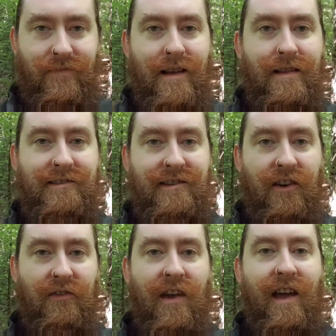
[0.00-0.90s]
sort
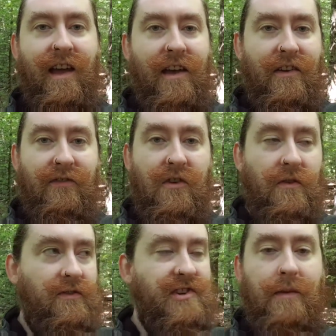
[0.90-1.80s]
of
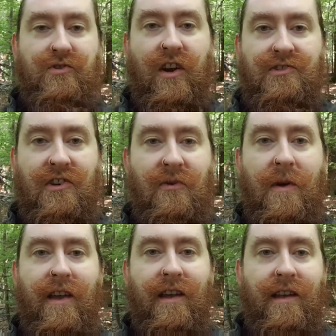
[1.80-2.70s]
few chapter or two,
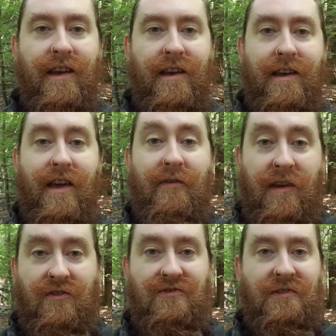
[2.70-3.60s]
if
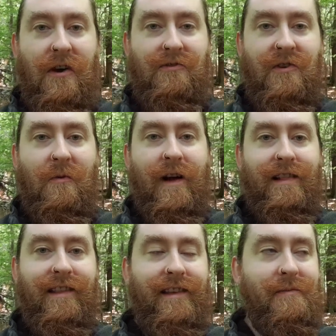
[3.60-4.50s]
it doesn't go so
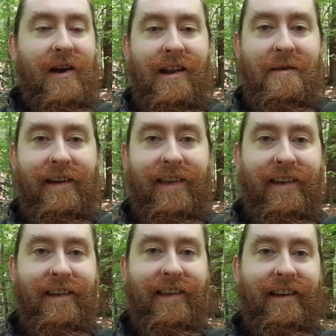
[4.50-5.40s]
well. But anyway,
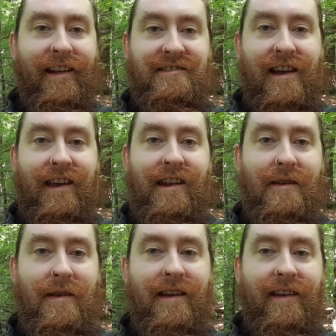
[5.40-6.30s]
I'll check in a
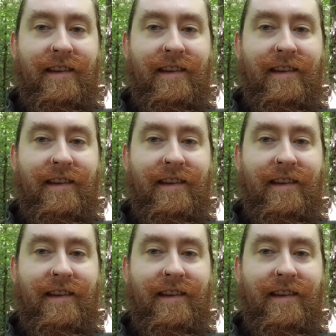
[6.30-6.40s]
minute.